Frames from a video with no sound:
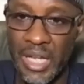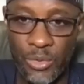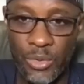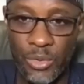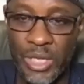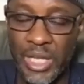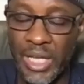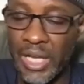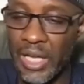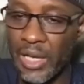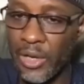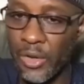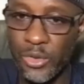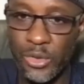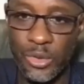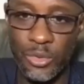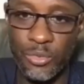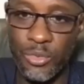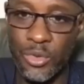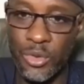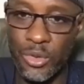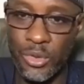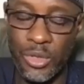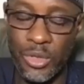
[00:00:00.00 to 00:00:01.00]
I know there are a lot
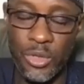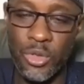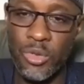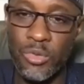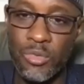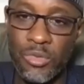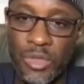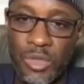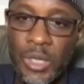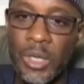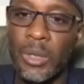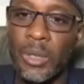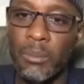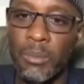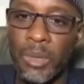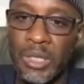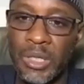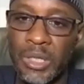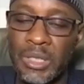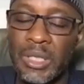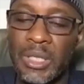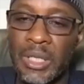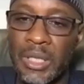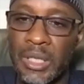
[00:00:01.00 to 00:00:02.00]
of issues,
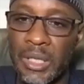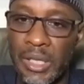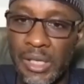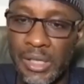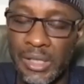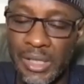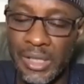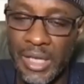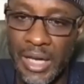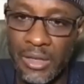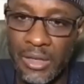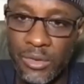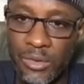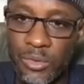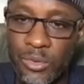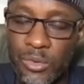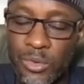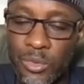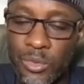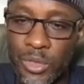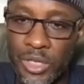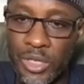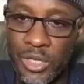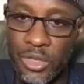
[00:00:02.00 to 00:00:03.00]
but it has to
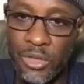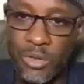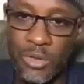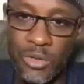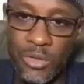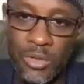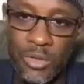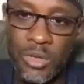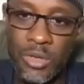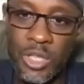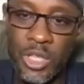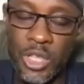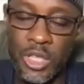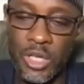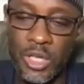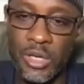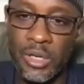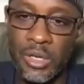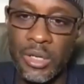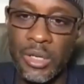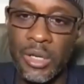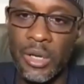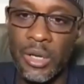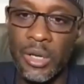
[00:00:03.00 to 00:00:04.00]
do with the
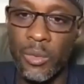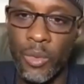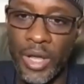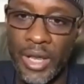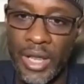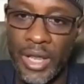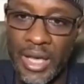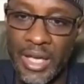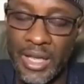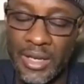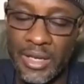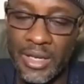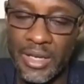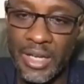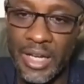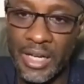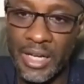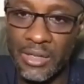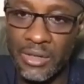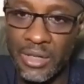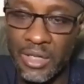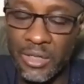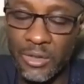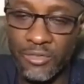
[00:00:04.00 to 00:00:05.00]
judiciary, whether in the
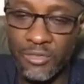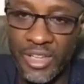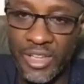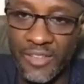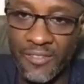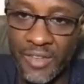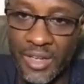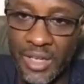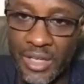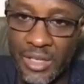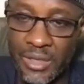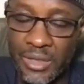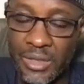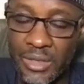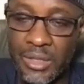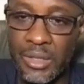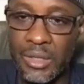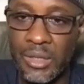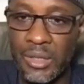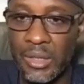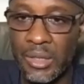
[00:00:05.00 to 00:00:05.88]
gathering of evidence,